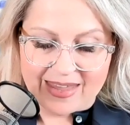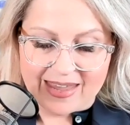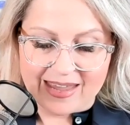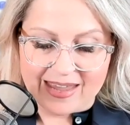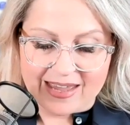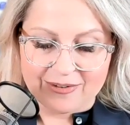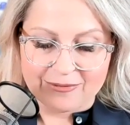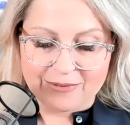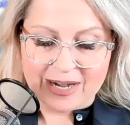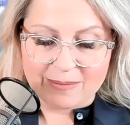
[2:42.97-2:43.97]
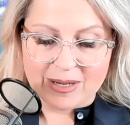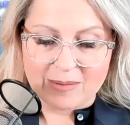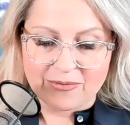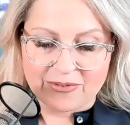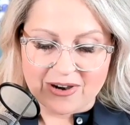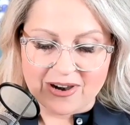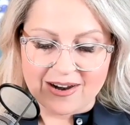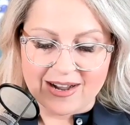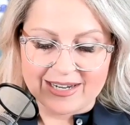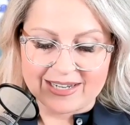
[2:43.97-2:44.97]
and frame up for our
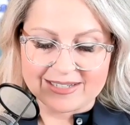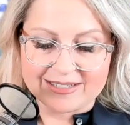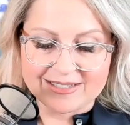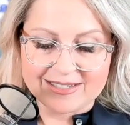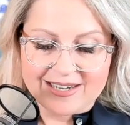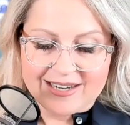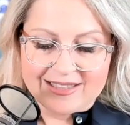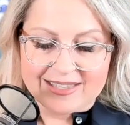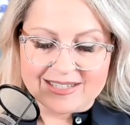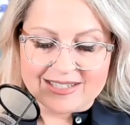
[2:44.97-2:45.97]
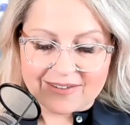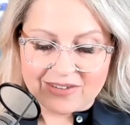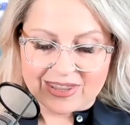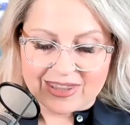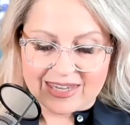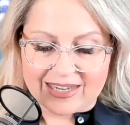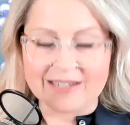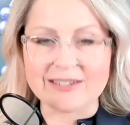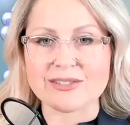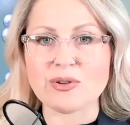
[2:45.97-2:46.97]
audience the seven
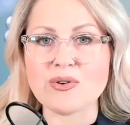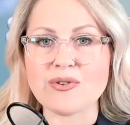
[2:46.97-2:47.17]
things